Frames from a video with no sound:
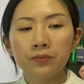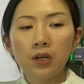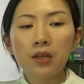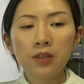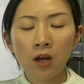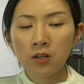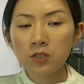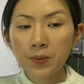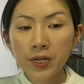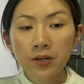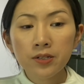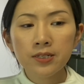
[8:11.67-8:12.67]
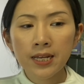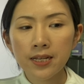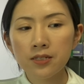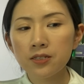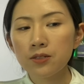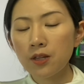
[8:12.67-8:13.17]
The speaker
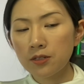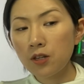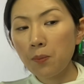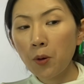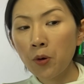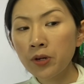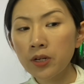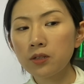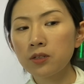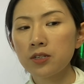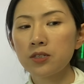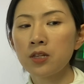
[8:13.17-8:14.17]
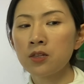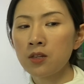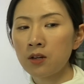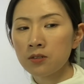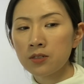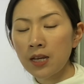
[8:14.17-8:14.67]
states the subordinate clause in
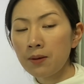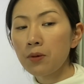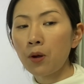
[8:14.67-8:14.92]
the same